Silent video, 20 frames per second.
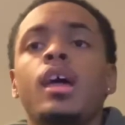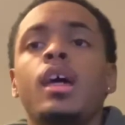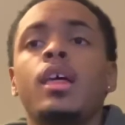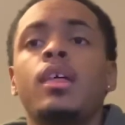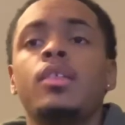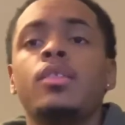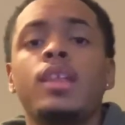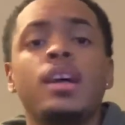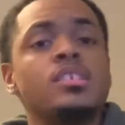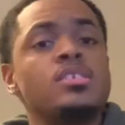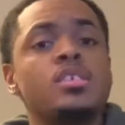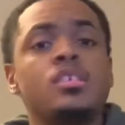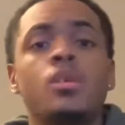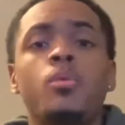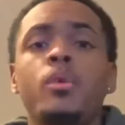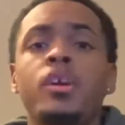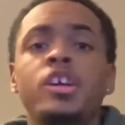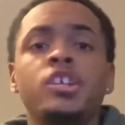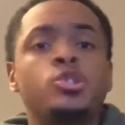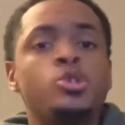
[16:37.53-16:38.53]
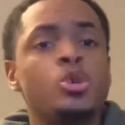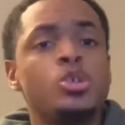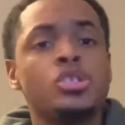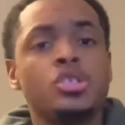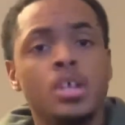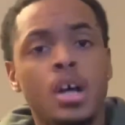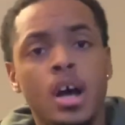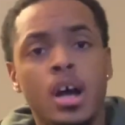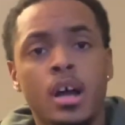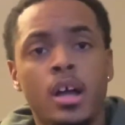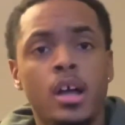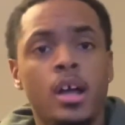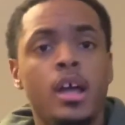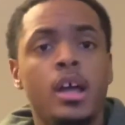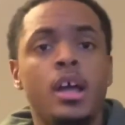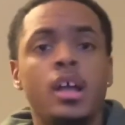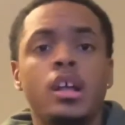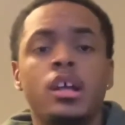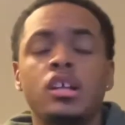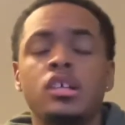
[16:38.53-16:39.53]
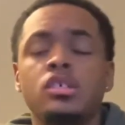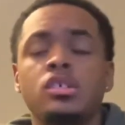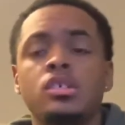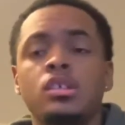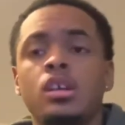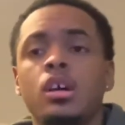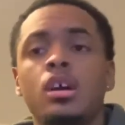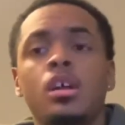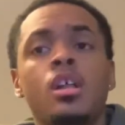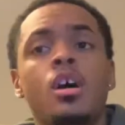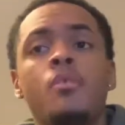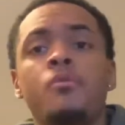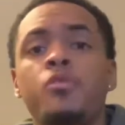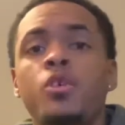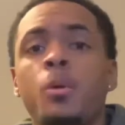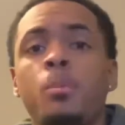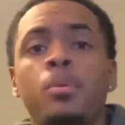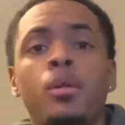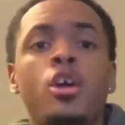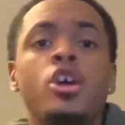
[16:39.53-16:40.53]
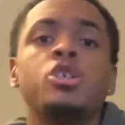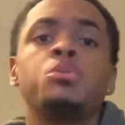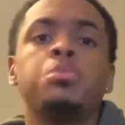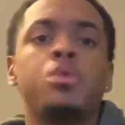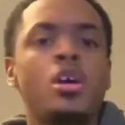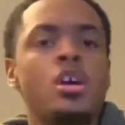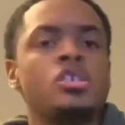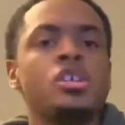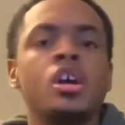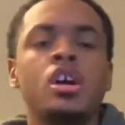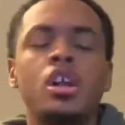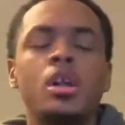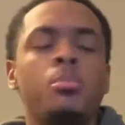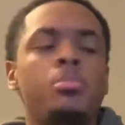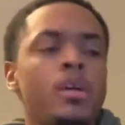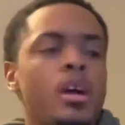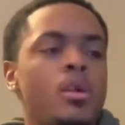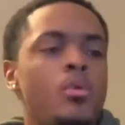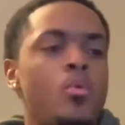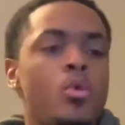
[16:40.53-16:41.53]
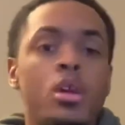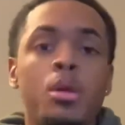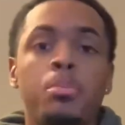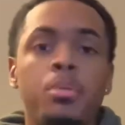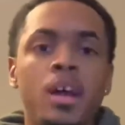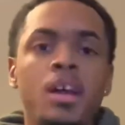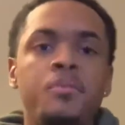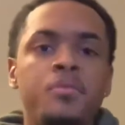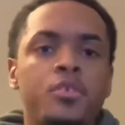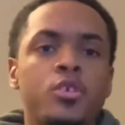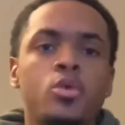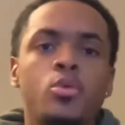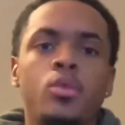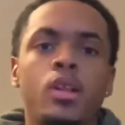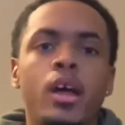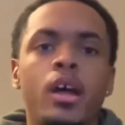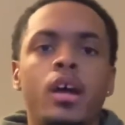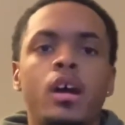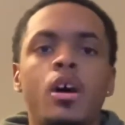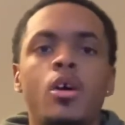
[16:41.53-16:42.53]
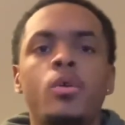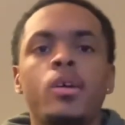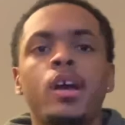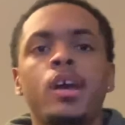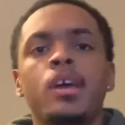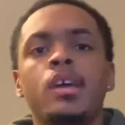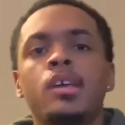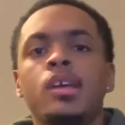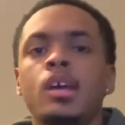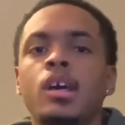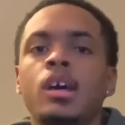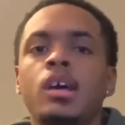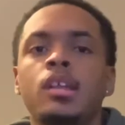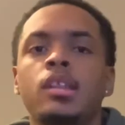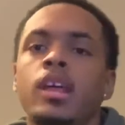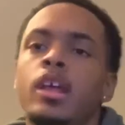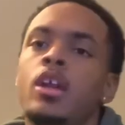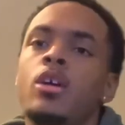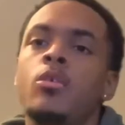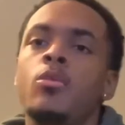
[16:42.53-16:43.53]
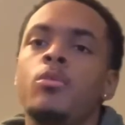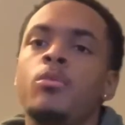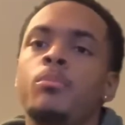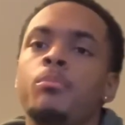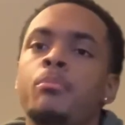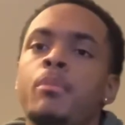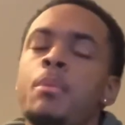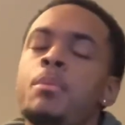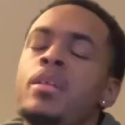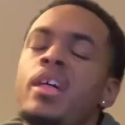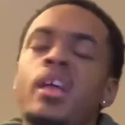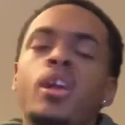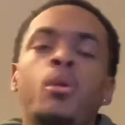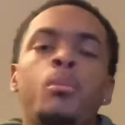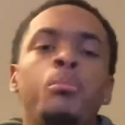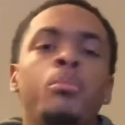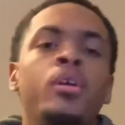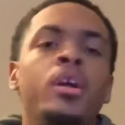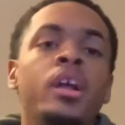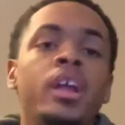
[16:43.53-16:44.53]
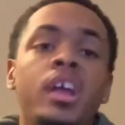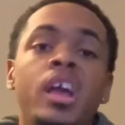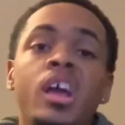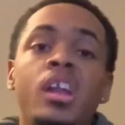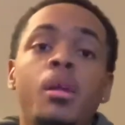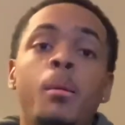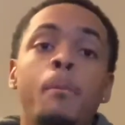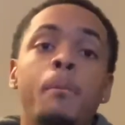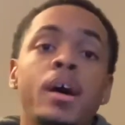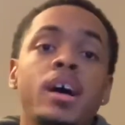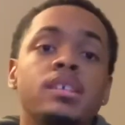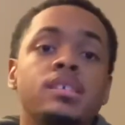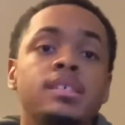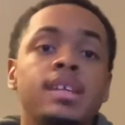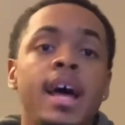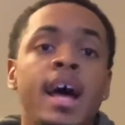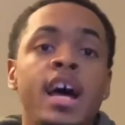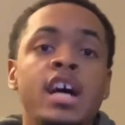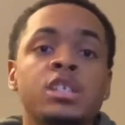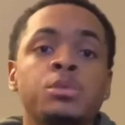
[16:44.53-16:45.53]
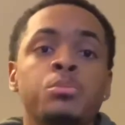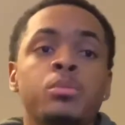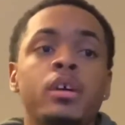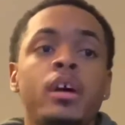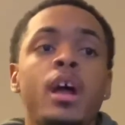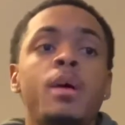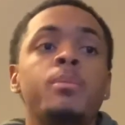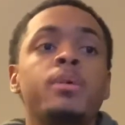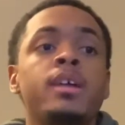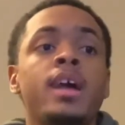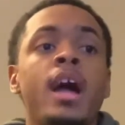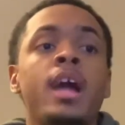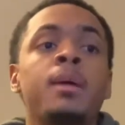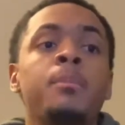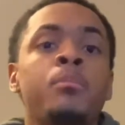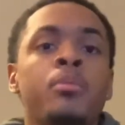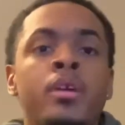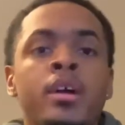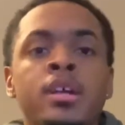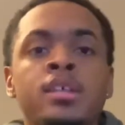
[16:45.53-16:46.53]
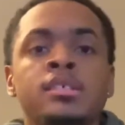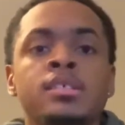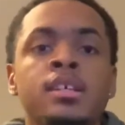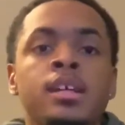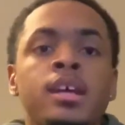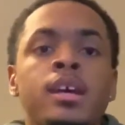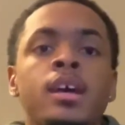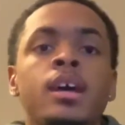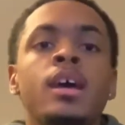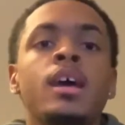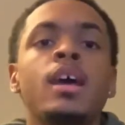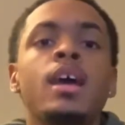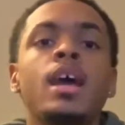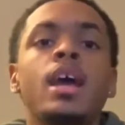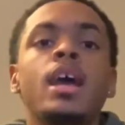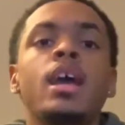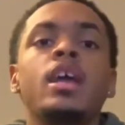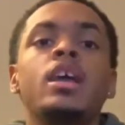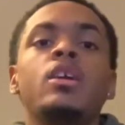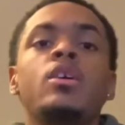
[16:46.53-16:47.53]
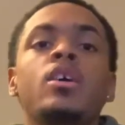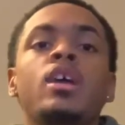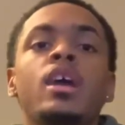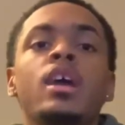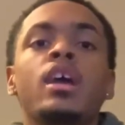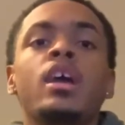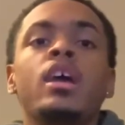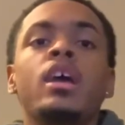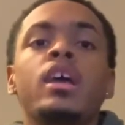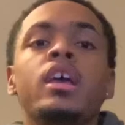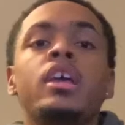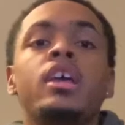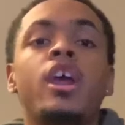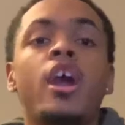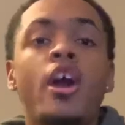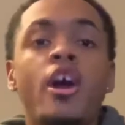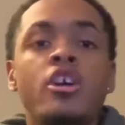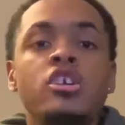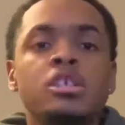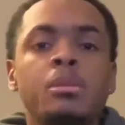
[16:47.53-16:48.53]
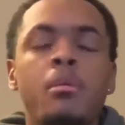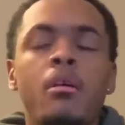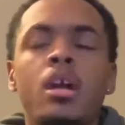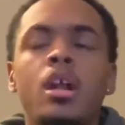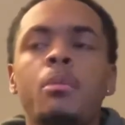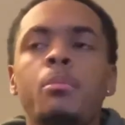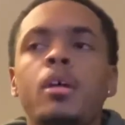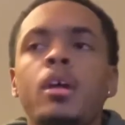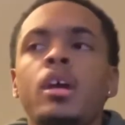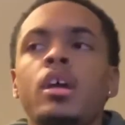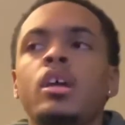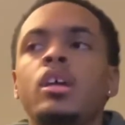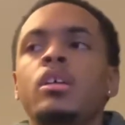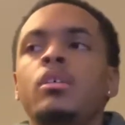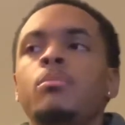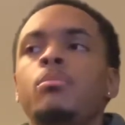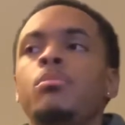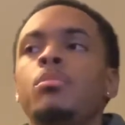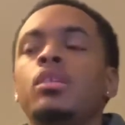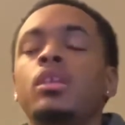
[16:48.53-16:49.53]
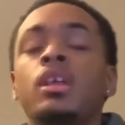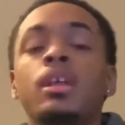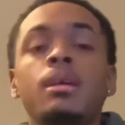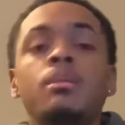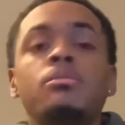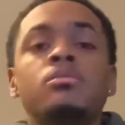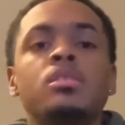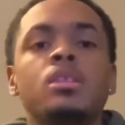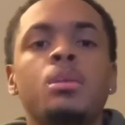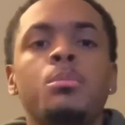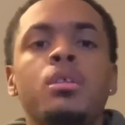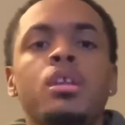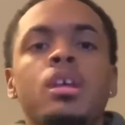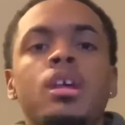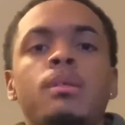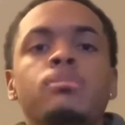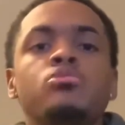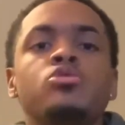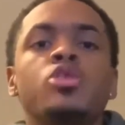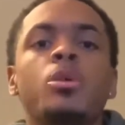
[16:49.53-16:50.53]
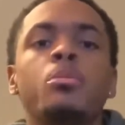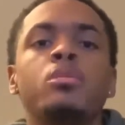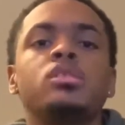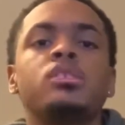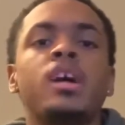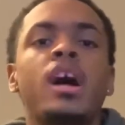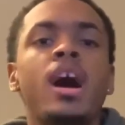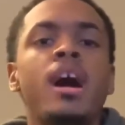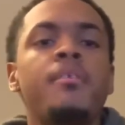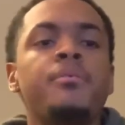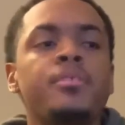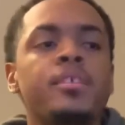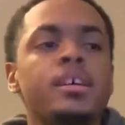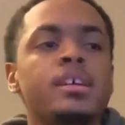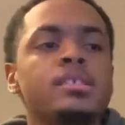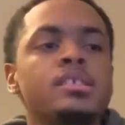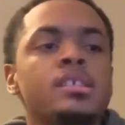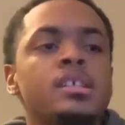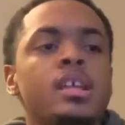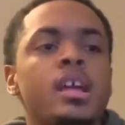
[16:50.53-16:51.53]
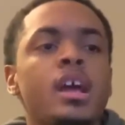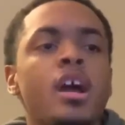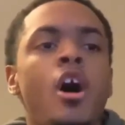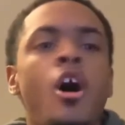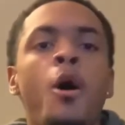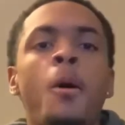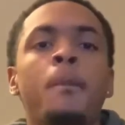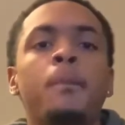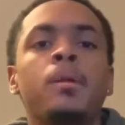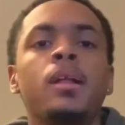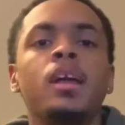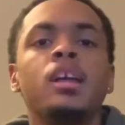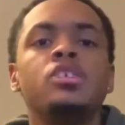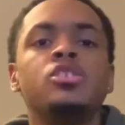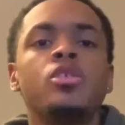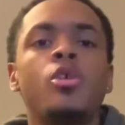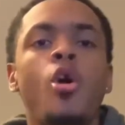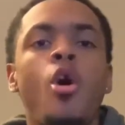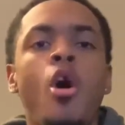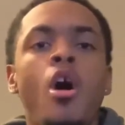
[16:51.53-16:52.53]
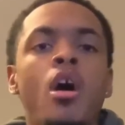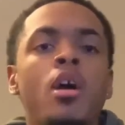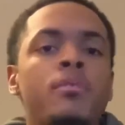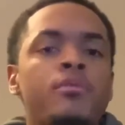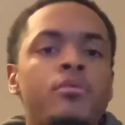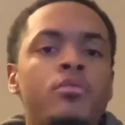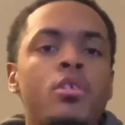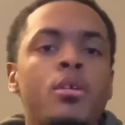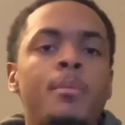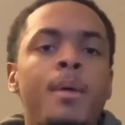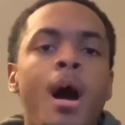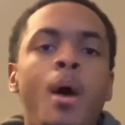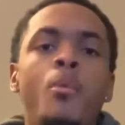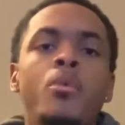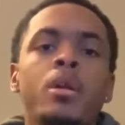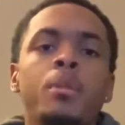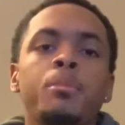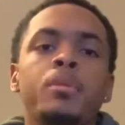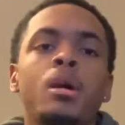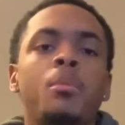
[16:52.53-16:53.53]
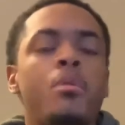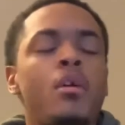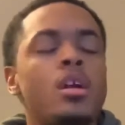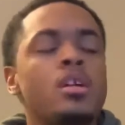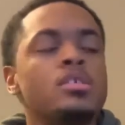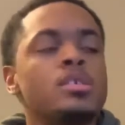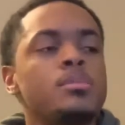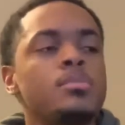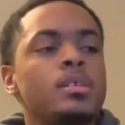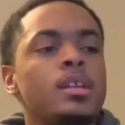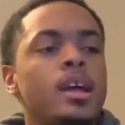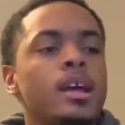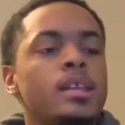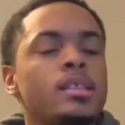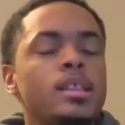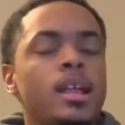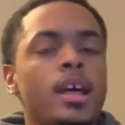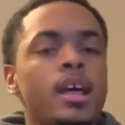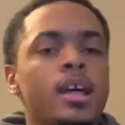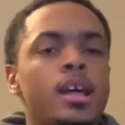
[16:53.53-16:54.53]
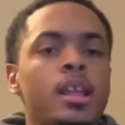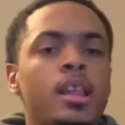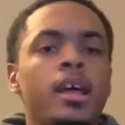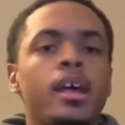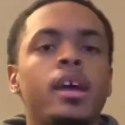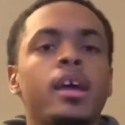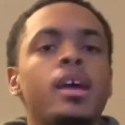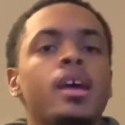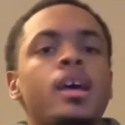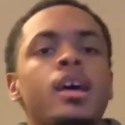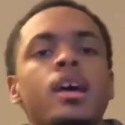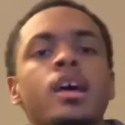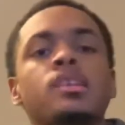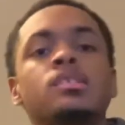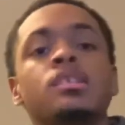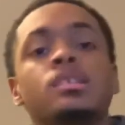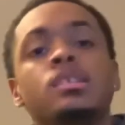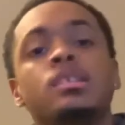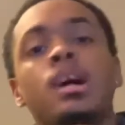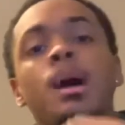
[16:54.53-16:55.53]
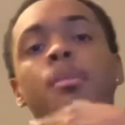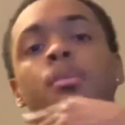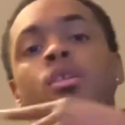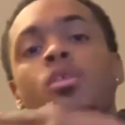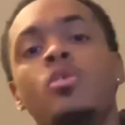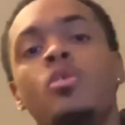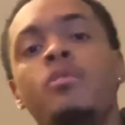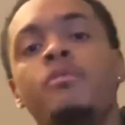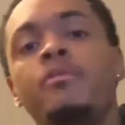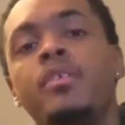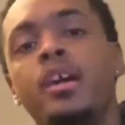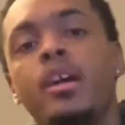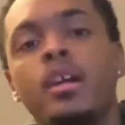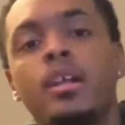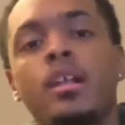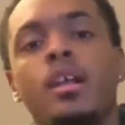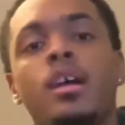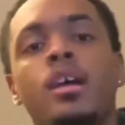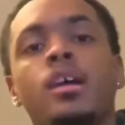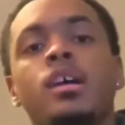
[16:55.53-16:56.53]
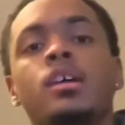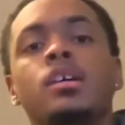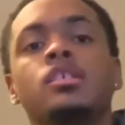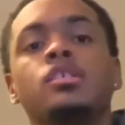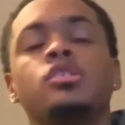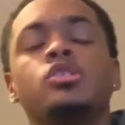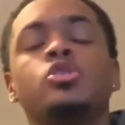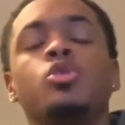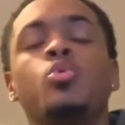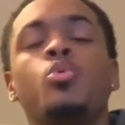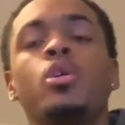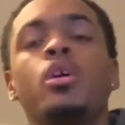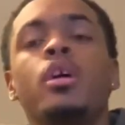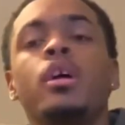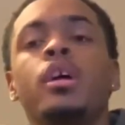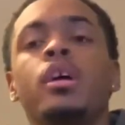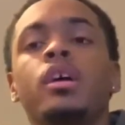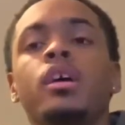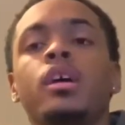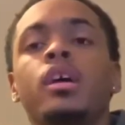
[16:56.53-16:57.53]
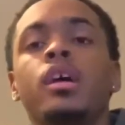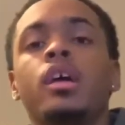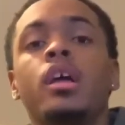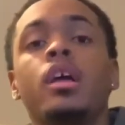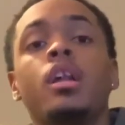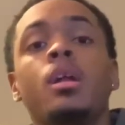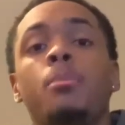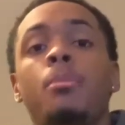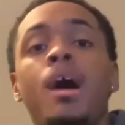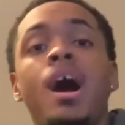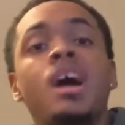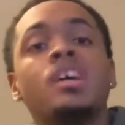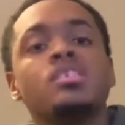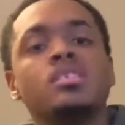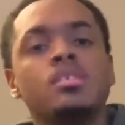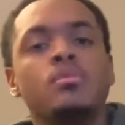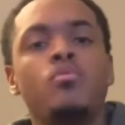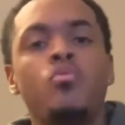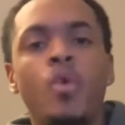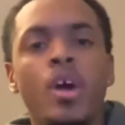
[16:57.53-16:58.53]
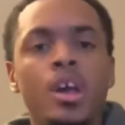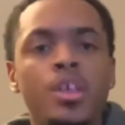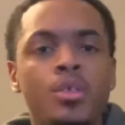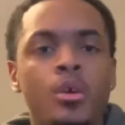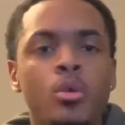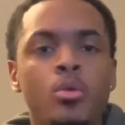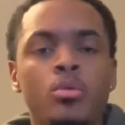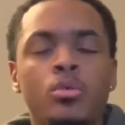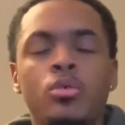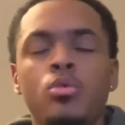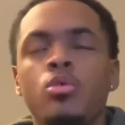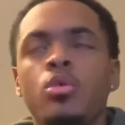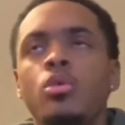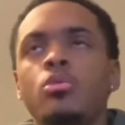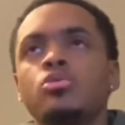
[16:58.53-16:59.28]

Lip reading: That's going to raise your stock. And as long for your players are going to want to play for you. Like, okay, yeah, maybe they don't bring in the best guys, but every guy he brings in, he cares about him and he believes in them and he gives them so much confidence and they all play so hard for him. I want to be a part of something like that. Like, it's a domino effect to where it, in a positive way though, you know.